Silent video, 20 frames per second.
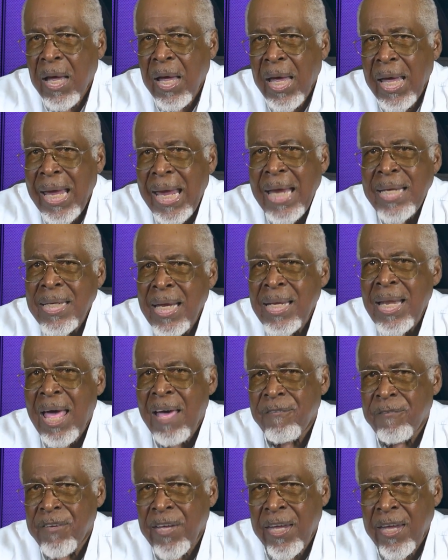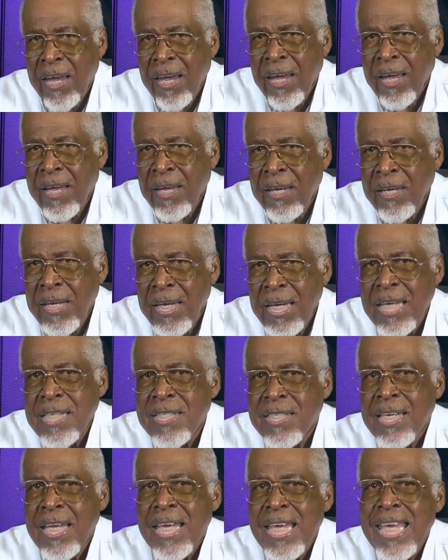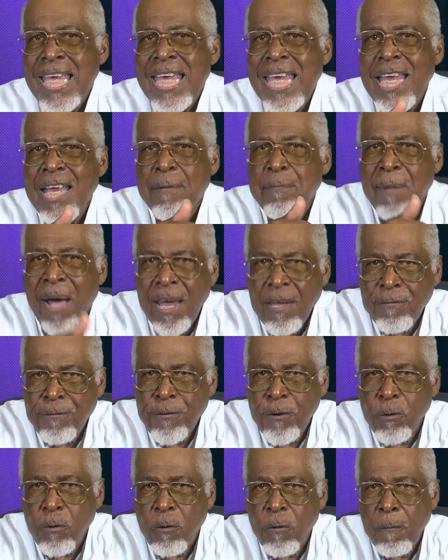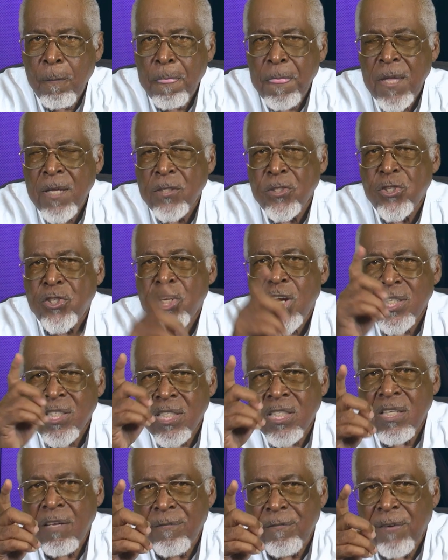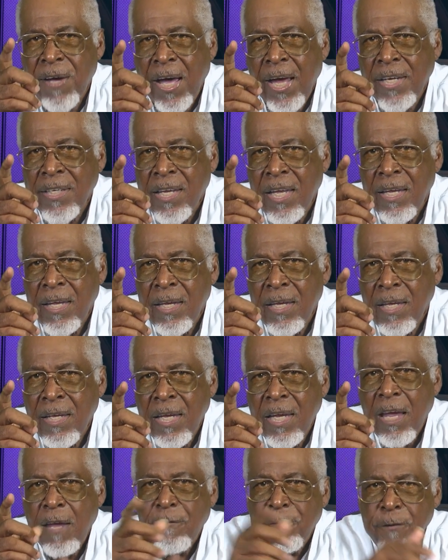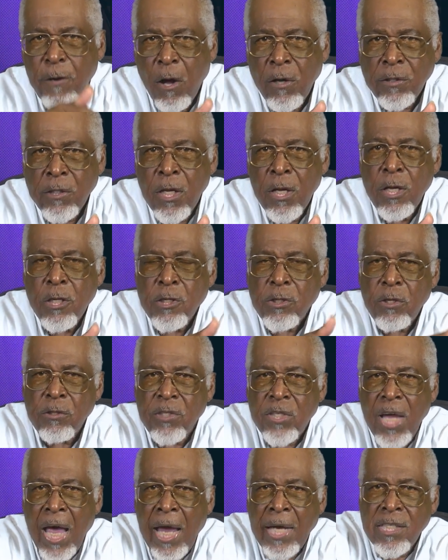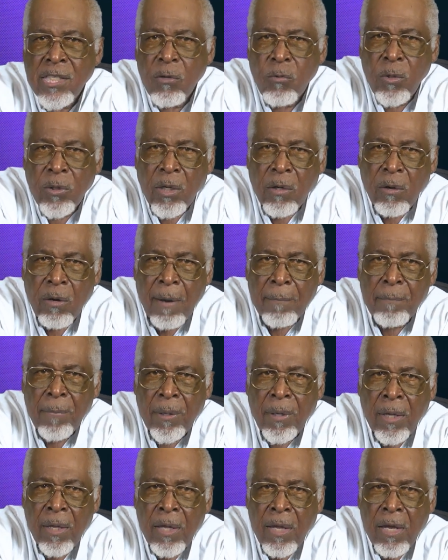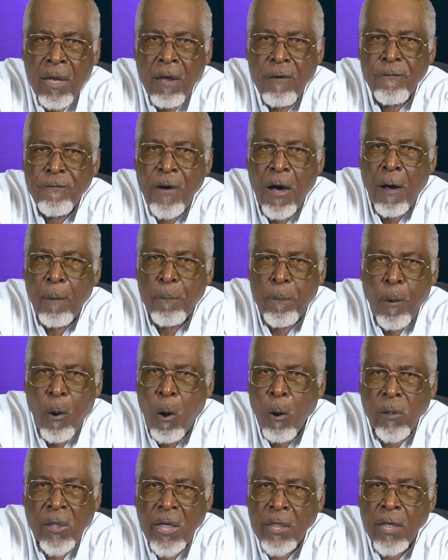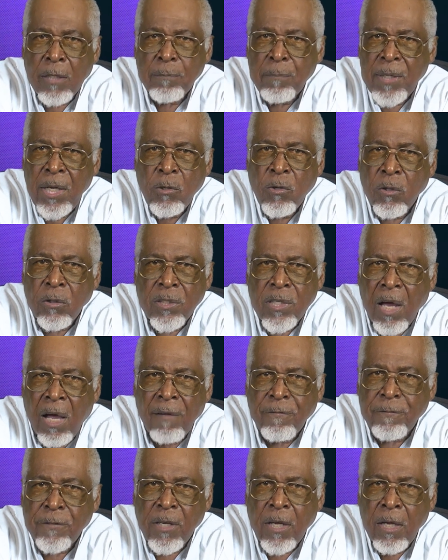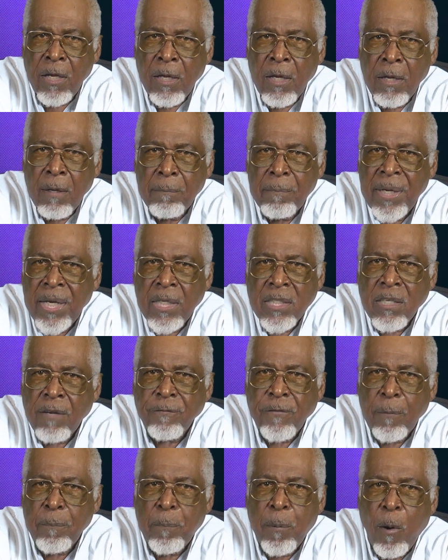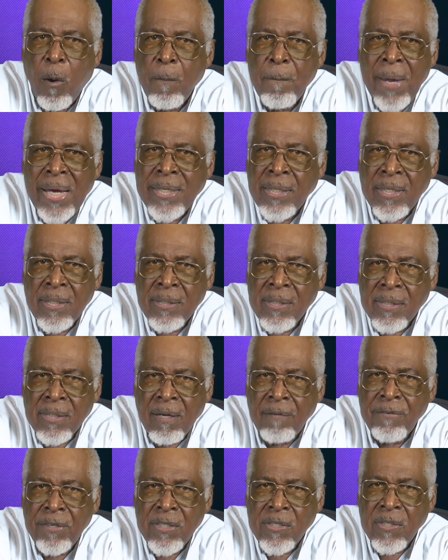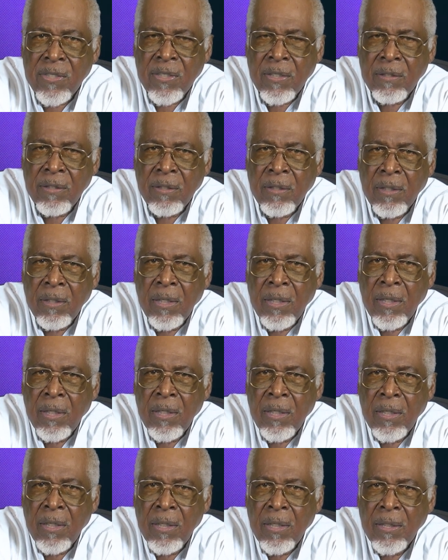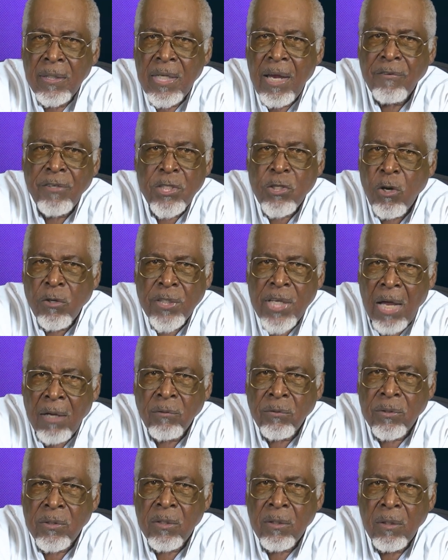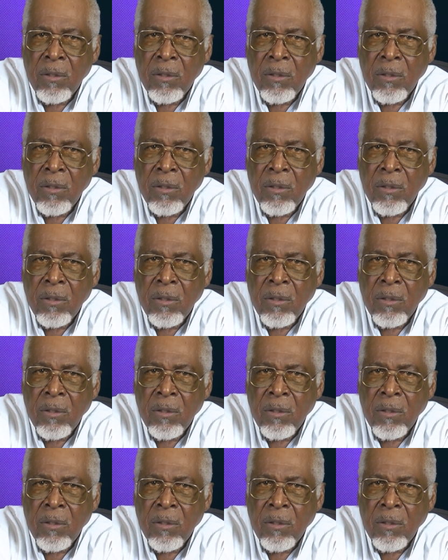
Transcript: Any levy is, in my view, justified. If not, society would crumble if our poor cannot be looked after because of the poor medical service. There is no doubt